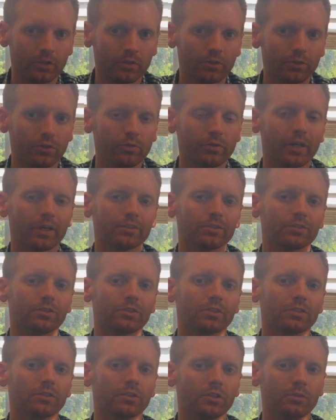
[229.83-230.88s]
The
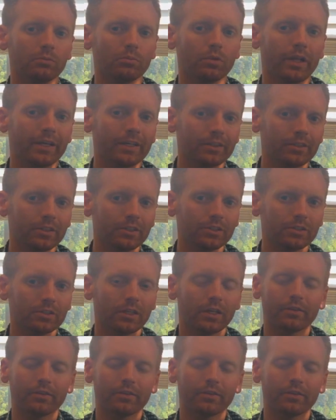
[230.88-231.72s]
2016 Black Edition,